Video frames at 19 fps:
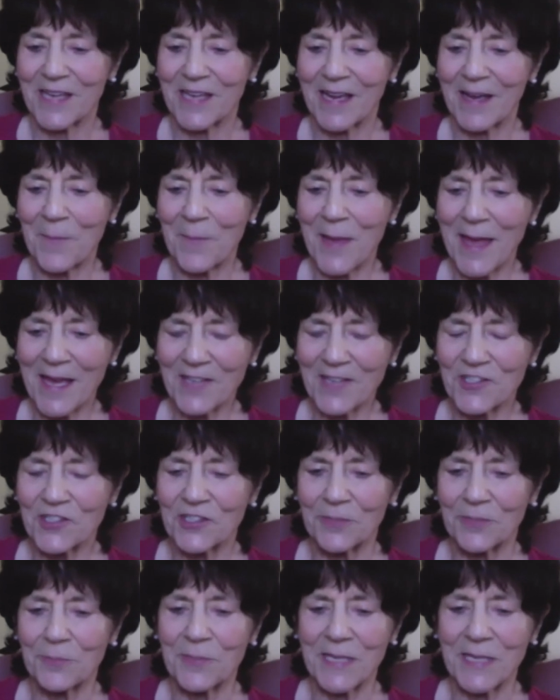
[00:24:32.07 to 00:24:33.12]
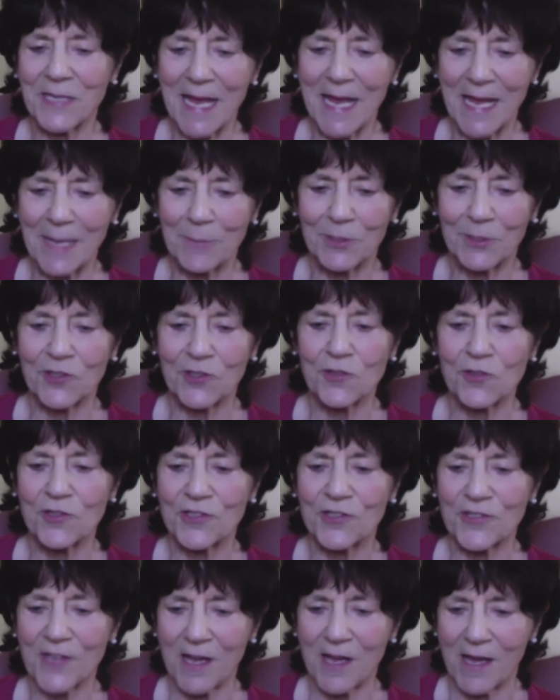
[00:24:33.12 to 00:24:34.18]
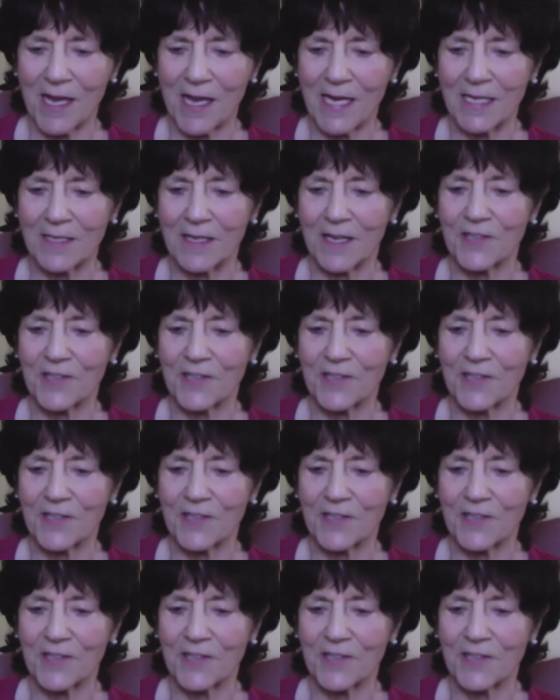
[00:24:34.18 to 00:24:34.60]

imagine being able to design